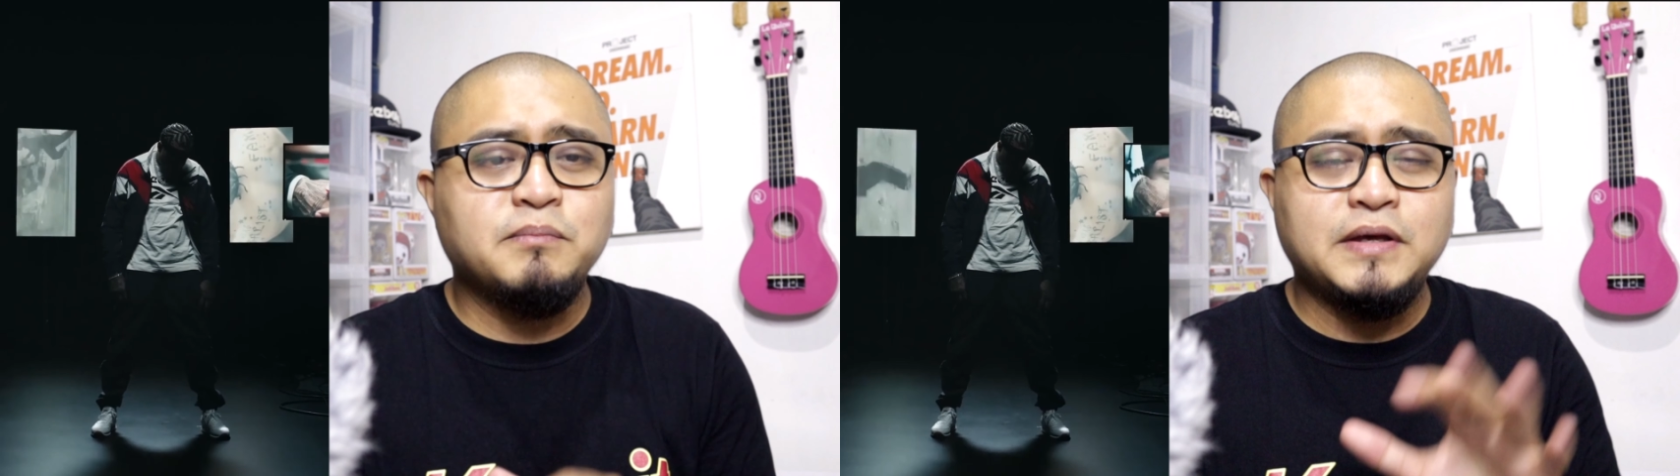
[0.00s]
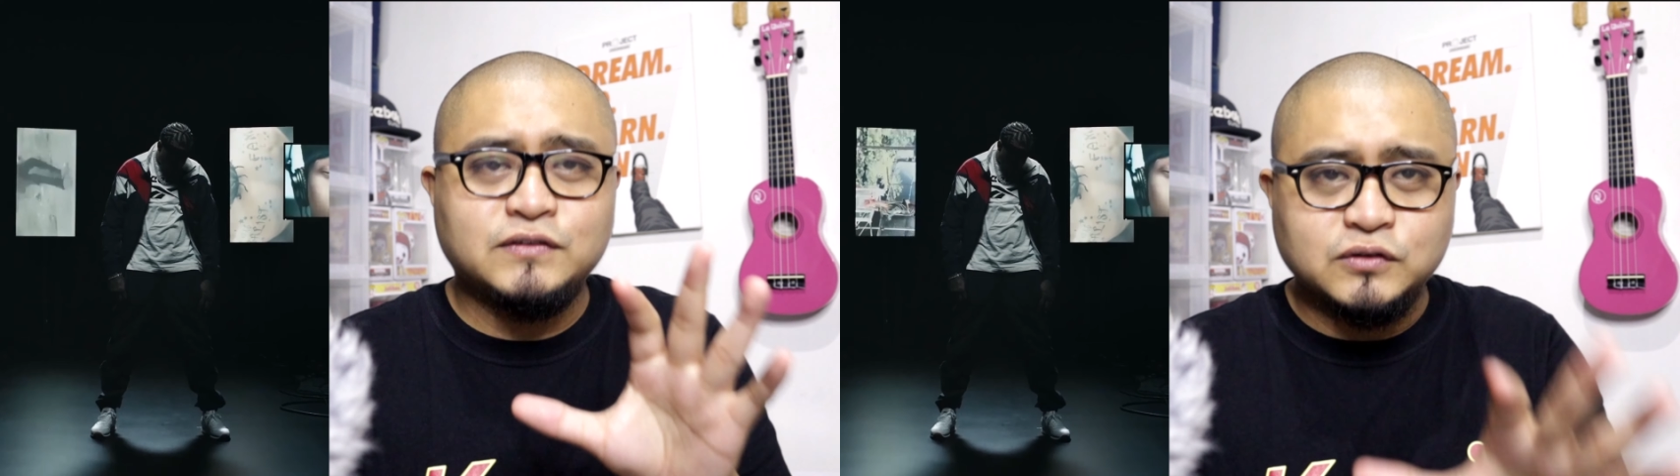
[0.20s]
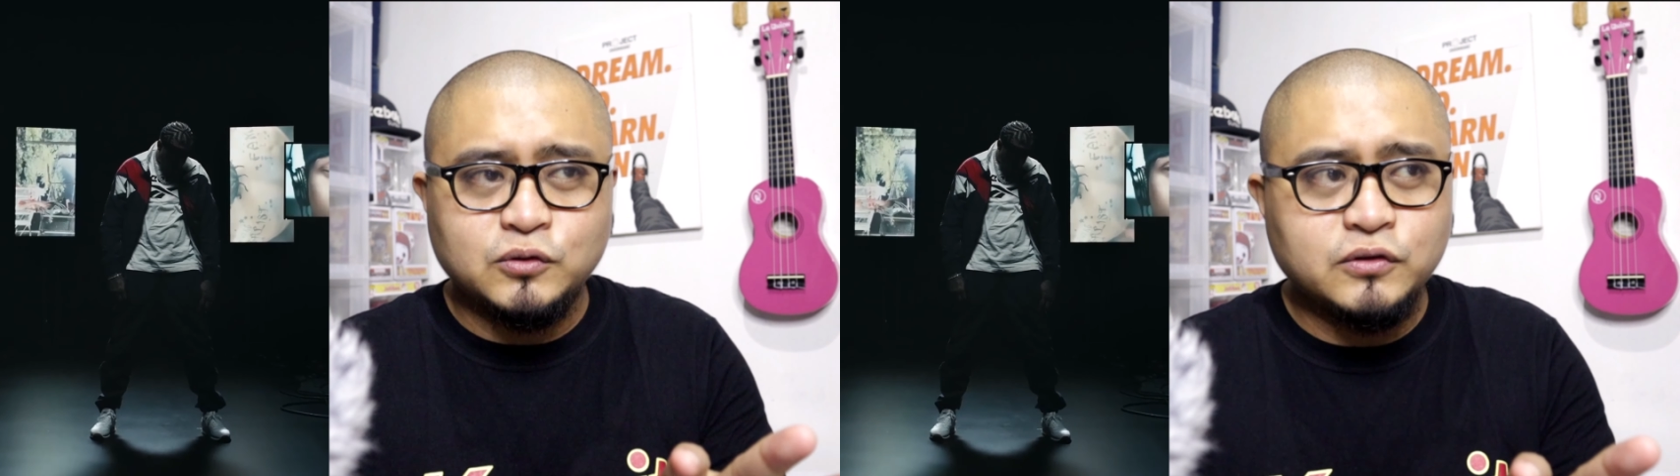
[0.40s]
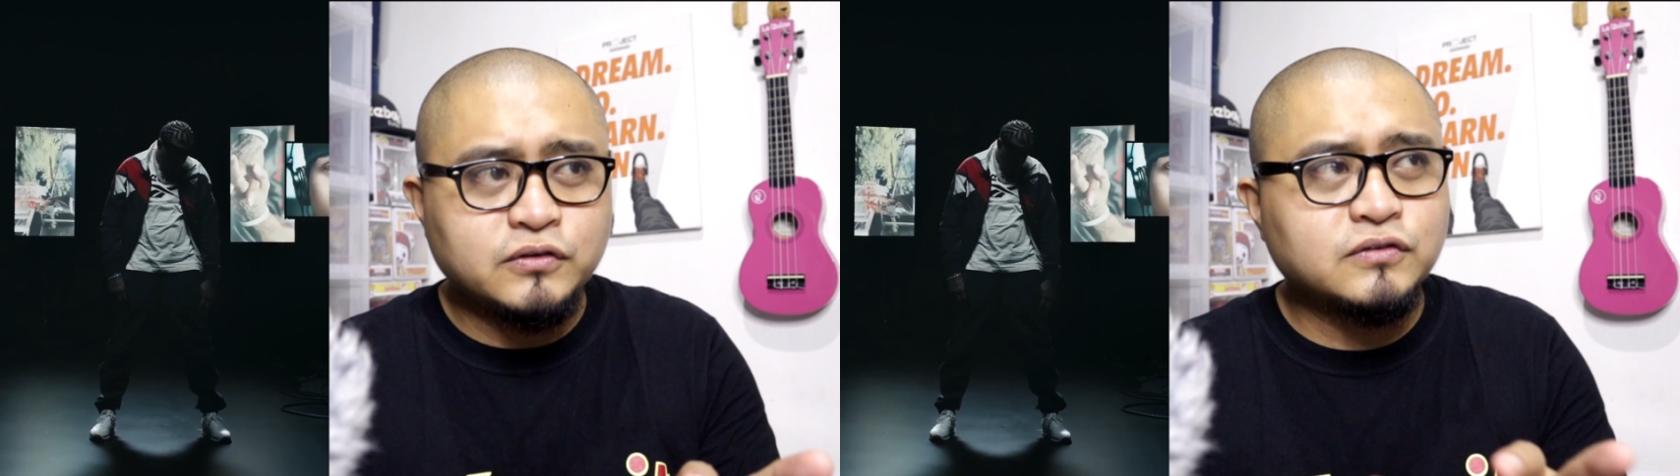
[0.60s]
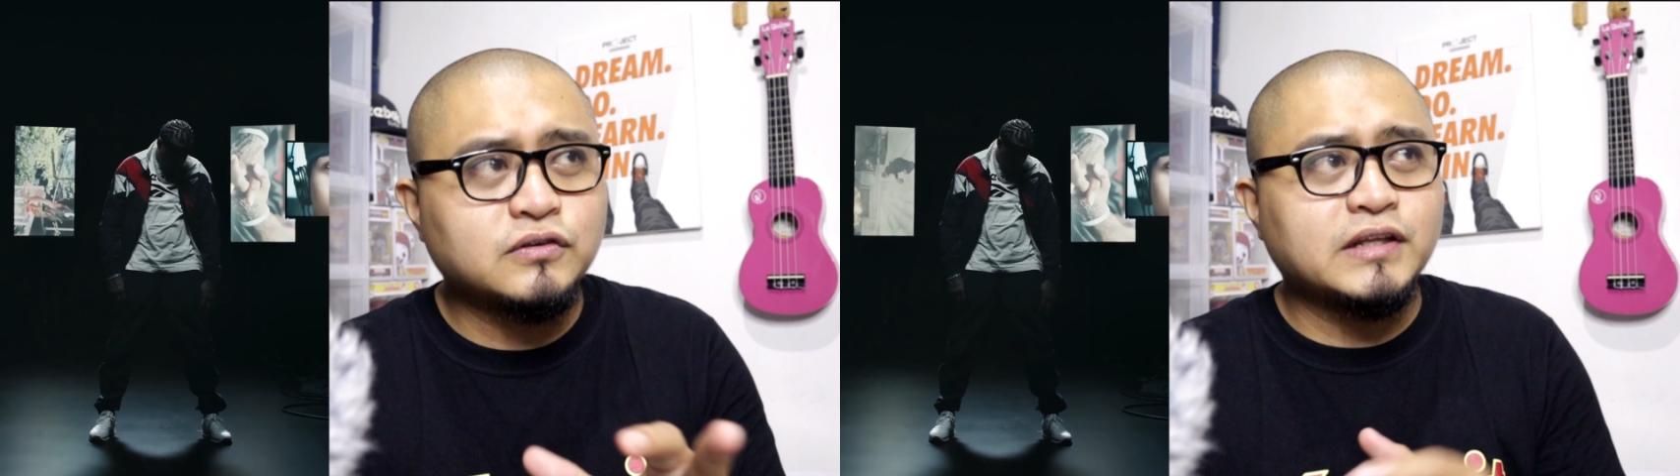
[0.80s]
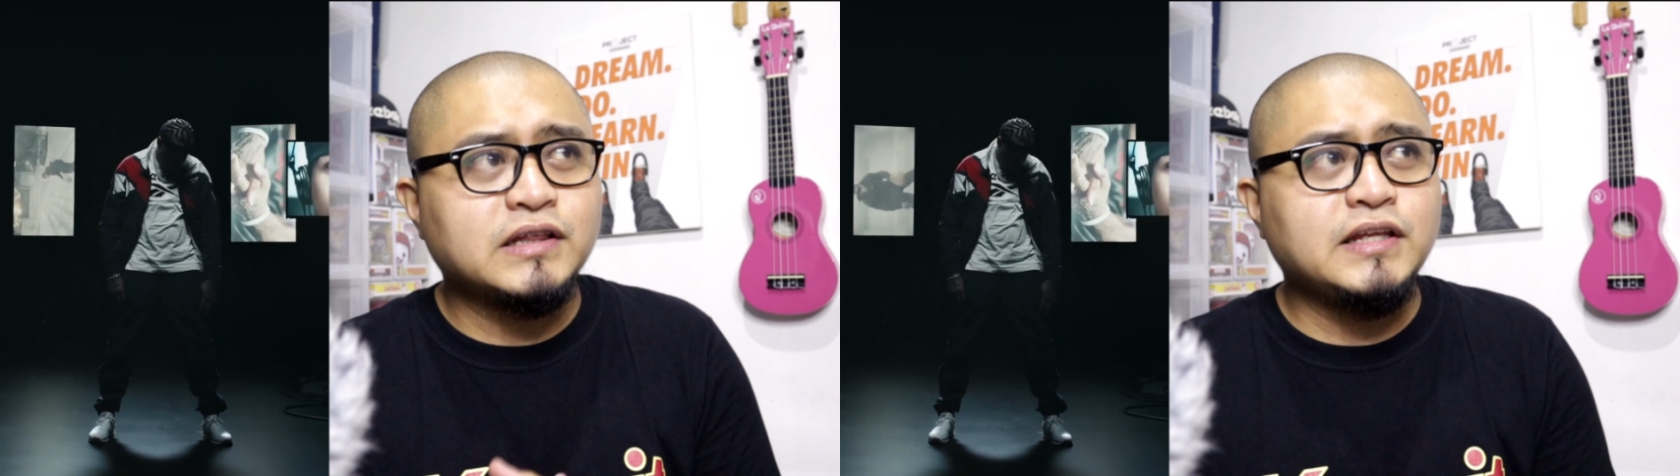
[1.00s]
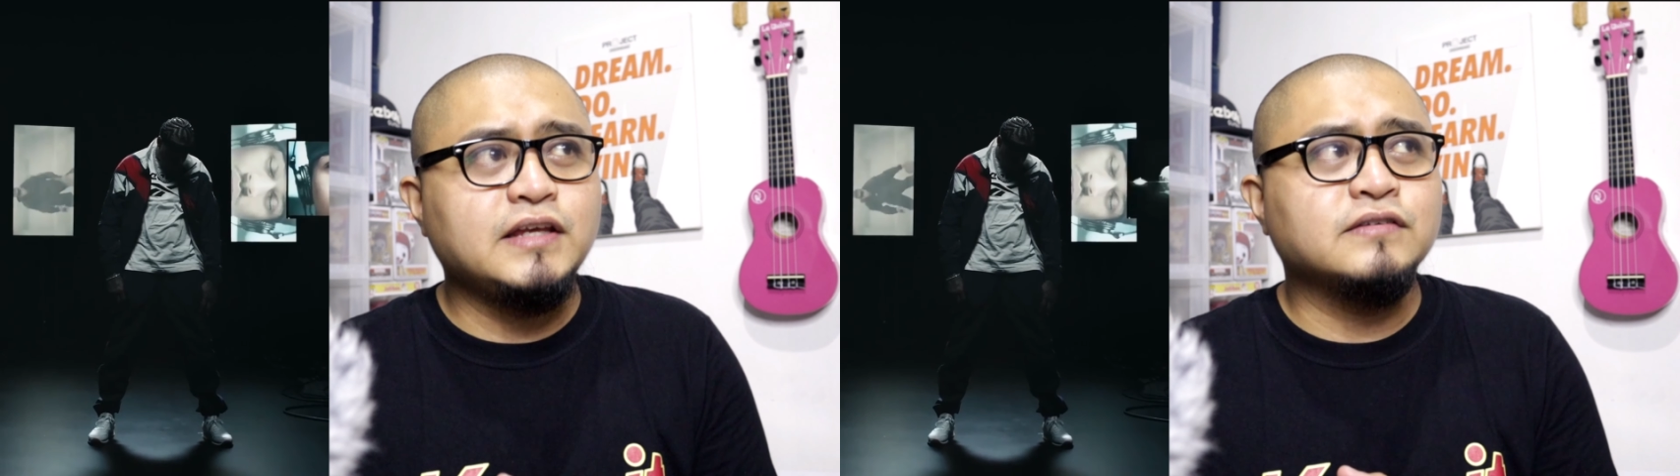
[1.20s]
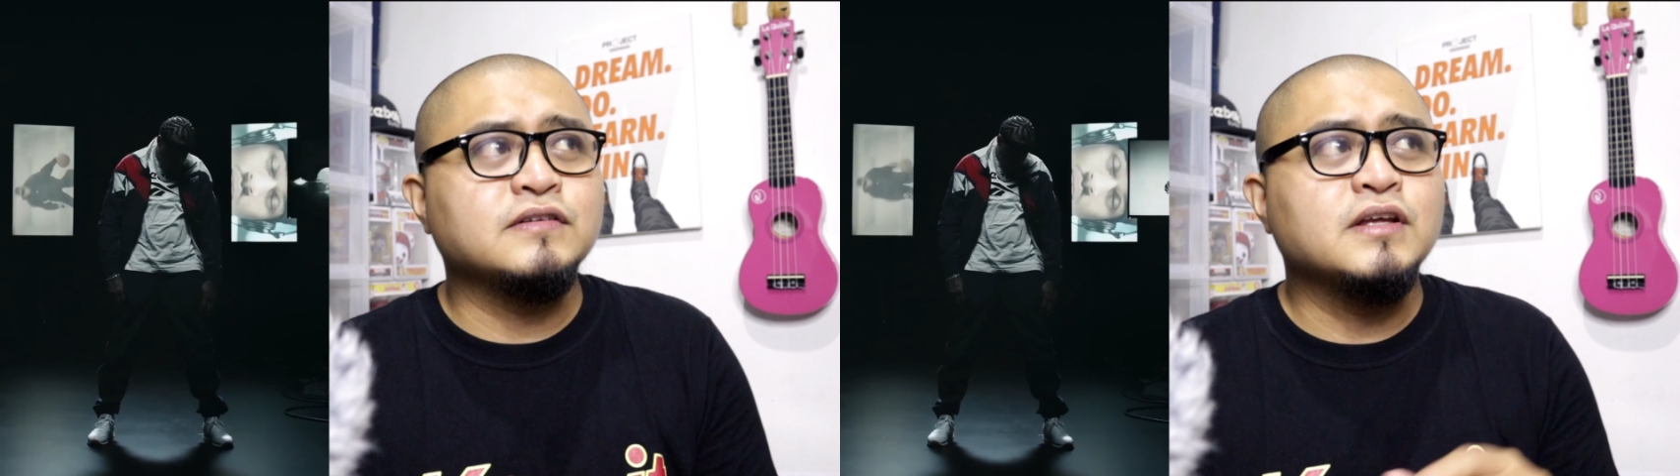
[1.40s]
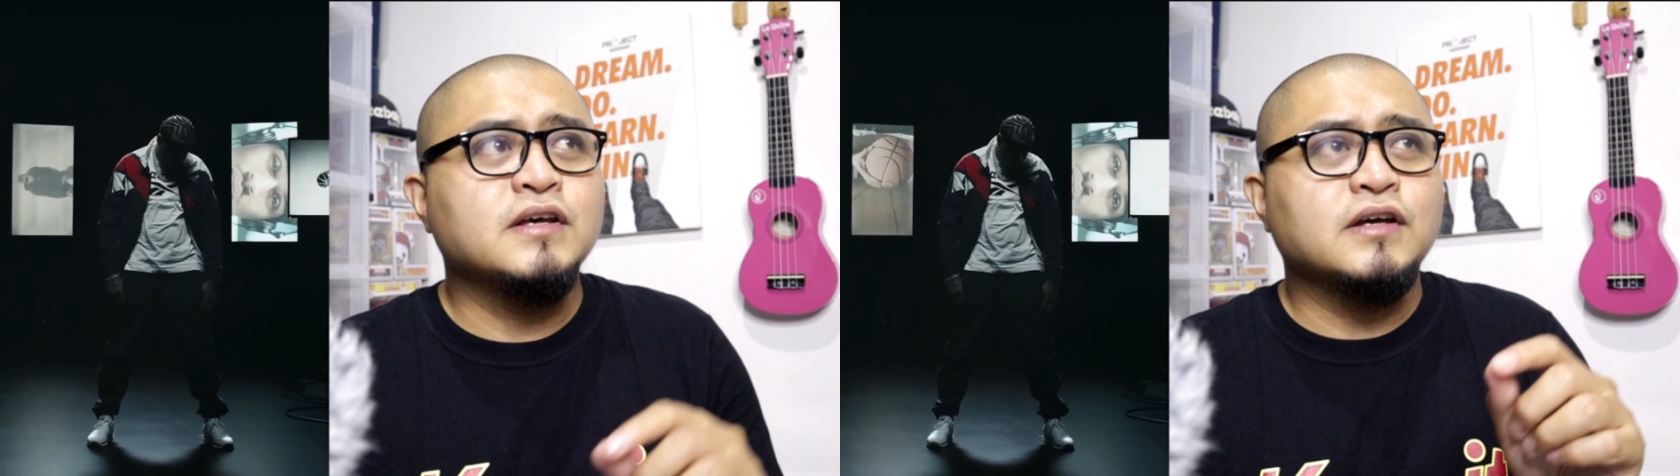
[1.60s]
midsoles, at least